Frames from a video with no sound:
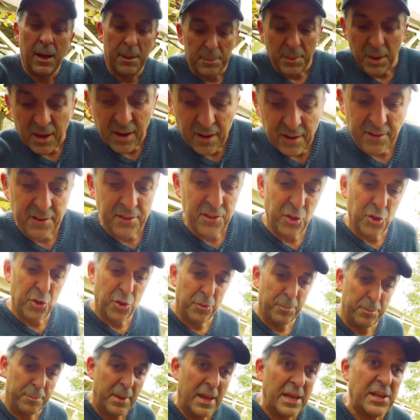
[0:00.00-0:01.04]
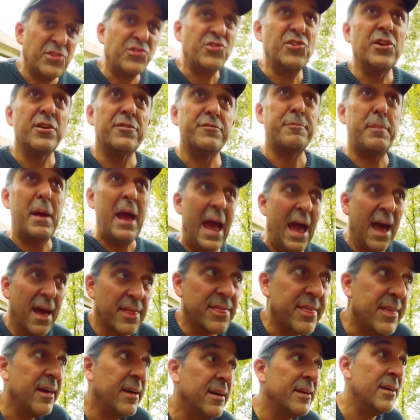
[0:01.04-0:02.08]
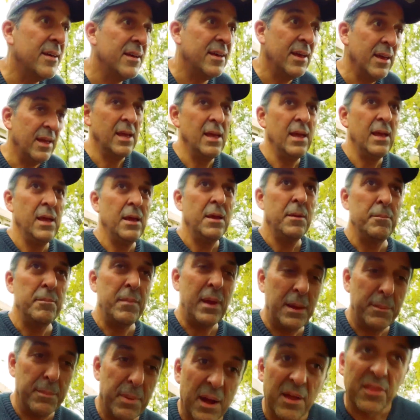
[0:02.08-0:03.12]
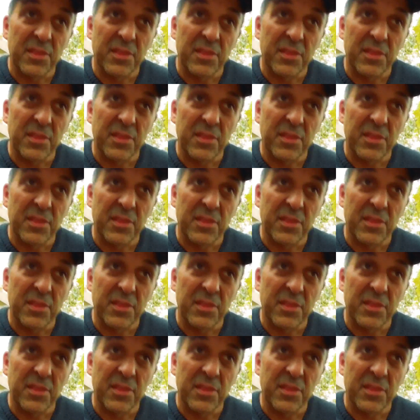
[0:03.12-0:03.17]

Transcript: I'm on a little makeshift path made